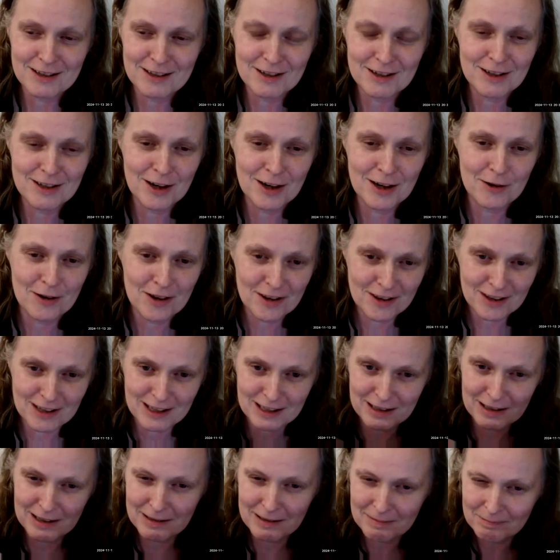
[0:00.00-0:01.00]
And, you know, I
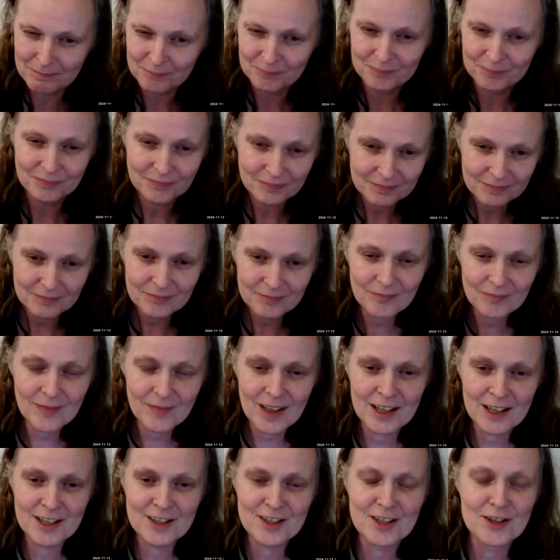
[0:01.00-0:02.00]
think
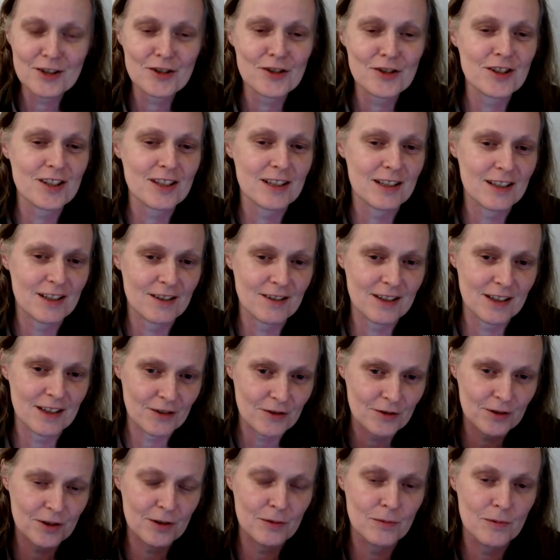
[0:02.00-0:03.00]
it's interesting to
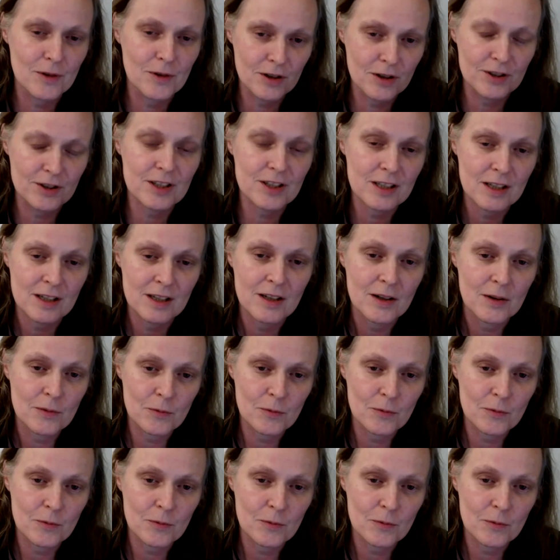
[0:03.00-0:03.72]
think through what